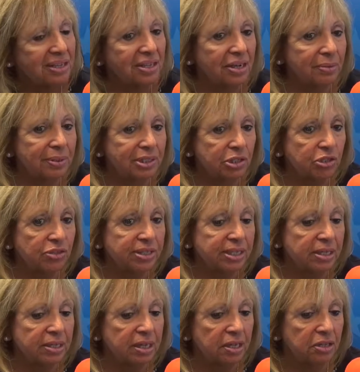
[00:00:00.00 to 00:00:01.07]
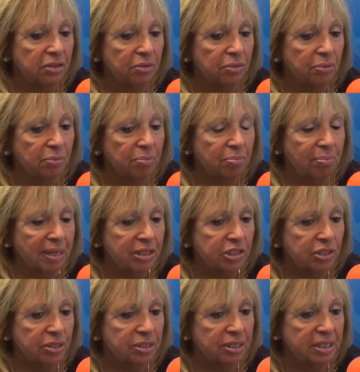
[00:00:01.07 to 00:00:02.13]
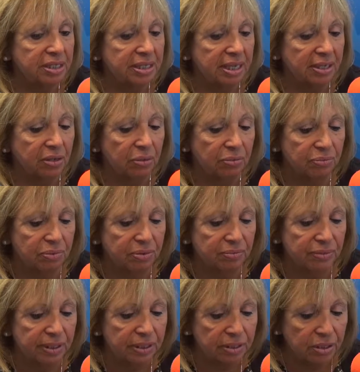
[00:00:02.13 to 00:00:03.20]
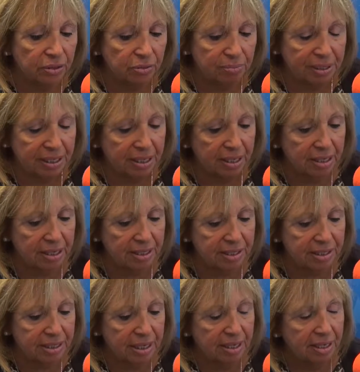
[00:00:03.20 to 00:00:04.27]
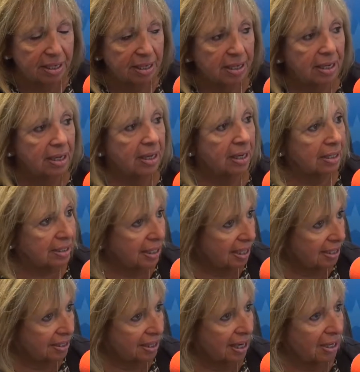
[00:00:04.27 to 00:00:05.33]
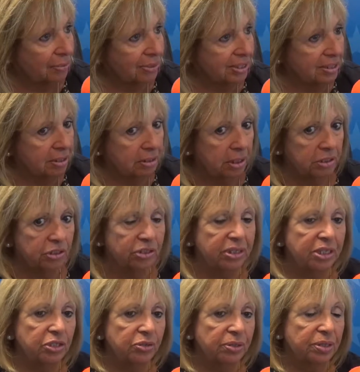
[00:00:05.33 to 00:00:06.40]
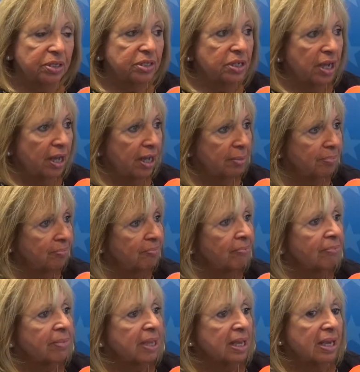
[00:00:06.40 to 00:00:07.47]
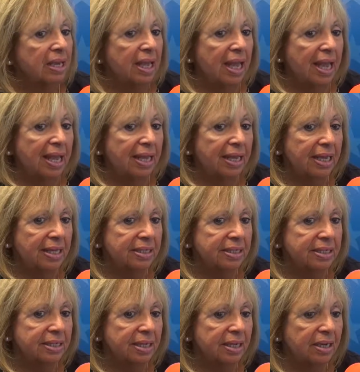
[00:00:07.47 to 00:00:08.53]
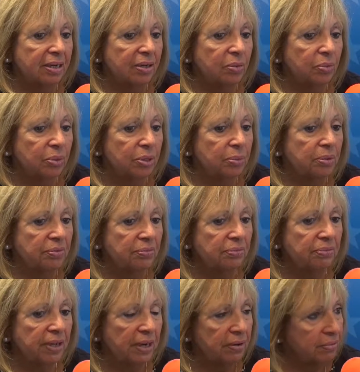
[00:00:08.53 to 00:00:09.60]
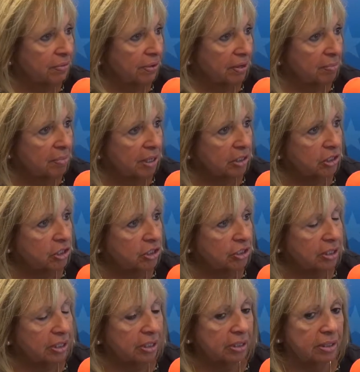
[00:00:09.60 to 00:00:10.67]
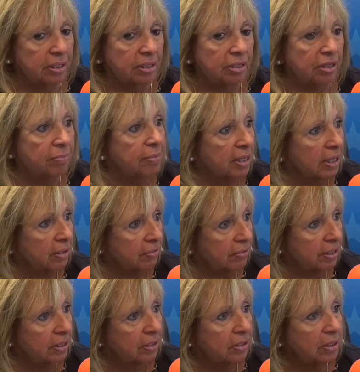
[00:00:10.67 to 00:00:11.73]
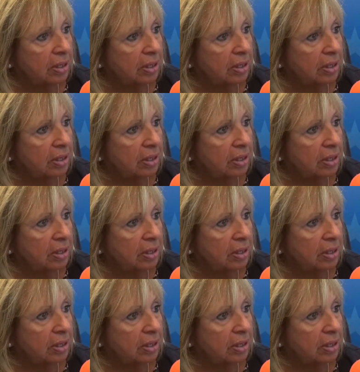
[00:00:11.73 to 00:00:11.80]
It's interesting that you mentioned the takeover of Lilco because, again, I was in the legislature at the time. And we were very, very much in the middle of it.